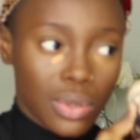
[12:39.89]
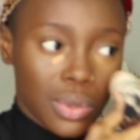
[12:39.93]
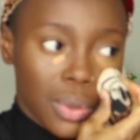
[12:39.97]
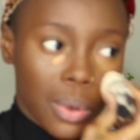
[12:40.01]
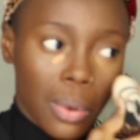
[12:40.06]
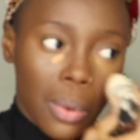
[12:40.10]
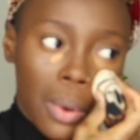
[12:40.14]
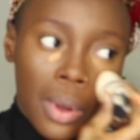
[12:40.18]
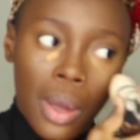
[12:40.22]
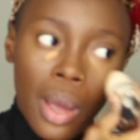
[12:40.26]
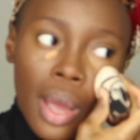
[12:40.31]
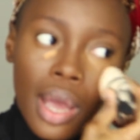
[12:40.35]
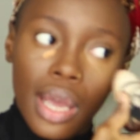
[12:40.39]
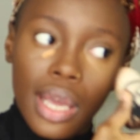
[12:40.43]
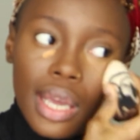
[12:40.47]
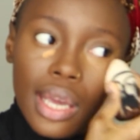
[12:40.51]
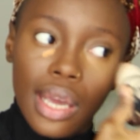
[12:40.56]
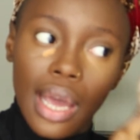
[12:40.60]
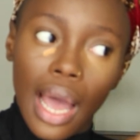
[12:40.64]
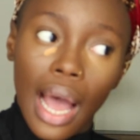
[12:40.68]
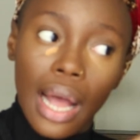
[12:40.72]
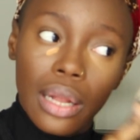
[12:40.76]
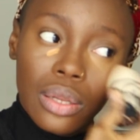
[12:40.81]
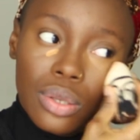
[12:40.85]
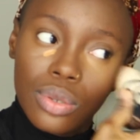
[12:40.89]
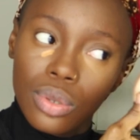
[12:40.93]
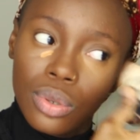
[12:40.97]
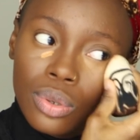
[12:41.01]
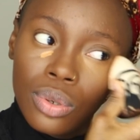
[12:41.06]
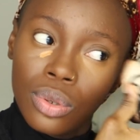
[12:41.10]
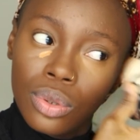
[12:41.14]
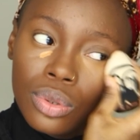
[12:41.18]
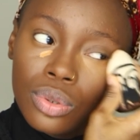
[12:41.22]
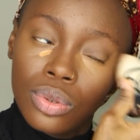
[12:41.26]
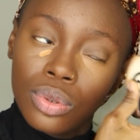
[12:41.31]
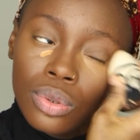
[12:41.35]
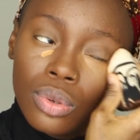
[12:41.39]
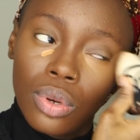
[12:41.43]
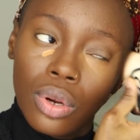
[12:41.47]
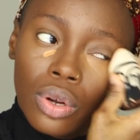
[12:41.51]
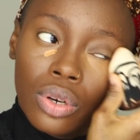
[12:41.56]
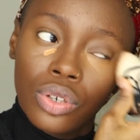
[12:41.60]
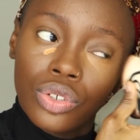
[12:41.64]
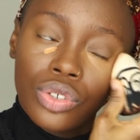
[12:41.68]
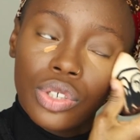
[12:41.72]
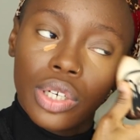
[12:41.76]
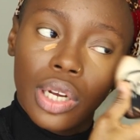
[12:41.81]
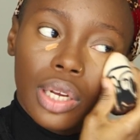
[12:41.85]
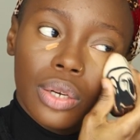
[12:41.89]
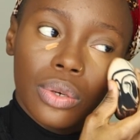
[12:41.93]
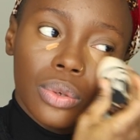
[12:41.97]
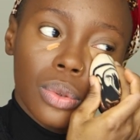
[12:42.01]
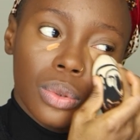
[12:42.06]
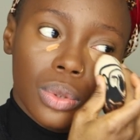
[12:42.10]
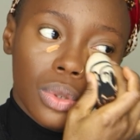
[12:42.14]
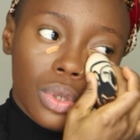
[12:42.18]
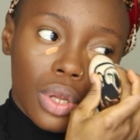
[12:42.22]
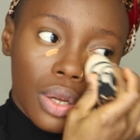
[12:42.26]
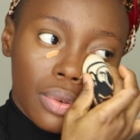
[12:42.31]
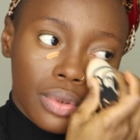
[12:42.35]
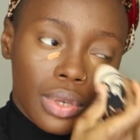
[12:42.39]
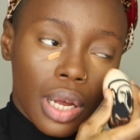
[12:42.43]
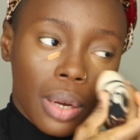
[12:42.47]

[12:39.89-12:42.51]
So he had to go do laundry and do stuff.